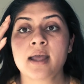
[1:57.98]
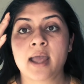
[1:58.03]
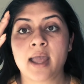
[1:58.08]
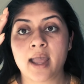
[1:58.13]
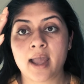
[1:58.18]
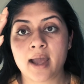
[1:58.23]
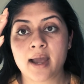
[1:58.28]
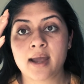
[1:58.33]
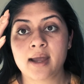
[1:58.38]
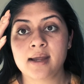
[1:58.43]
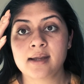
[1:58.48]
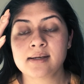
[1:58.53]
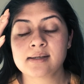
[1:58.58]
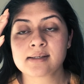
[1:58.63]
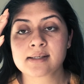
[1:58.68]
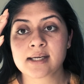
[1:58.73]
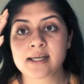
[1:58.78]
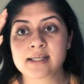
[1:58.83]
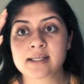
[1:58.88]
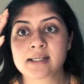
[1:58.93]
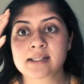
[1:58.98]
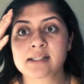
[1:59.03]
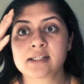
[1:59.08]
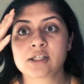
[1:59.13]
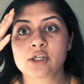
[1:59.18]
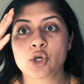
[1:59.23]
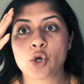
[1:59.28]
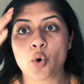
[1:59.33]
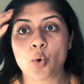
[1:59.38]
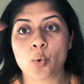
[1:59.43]
and it
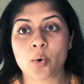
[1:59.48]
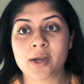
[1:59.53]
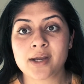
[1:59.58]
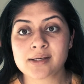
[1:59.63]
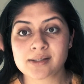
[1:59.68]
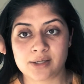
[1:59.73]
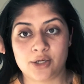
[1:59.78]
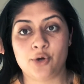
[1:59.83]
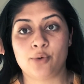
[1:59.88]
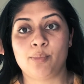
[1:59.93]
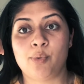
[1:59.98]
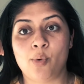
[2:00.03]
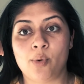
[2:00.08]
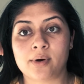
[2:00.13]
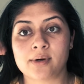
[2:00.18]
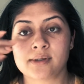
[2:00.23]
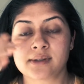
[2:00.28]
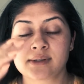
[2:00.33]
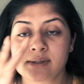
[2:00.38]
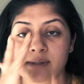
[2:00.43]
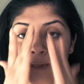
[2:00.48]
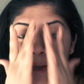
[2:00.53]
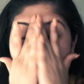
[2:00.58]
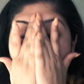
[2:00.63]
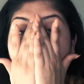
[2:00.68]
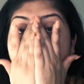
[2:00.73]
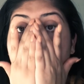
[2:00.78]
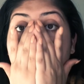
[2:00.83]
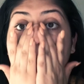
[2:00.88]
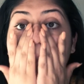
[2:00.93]
doesn't go into your pores.
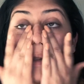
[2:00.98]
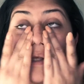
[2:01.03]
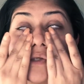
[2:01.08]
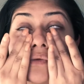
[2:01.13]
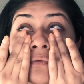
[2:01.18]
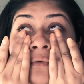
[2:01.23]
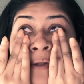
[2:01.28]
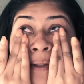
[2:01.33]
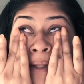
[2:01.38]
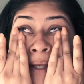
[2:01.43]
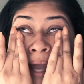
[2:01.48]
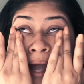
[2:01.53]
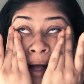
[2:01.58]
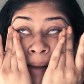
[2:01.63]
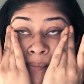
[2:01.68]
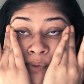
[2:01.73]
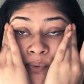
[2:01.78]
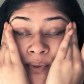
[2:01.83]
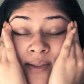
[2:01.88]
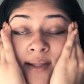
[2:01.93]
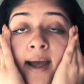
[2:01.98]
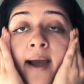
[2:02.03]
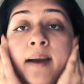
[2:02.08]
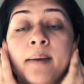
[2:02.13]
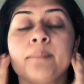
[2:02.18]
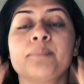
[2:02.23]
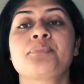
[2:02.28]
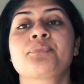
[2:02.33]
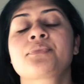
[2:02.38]
So this really helps with that.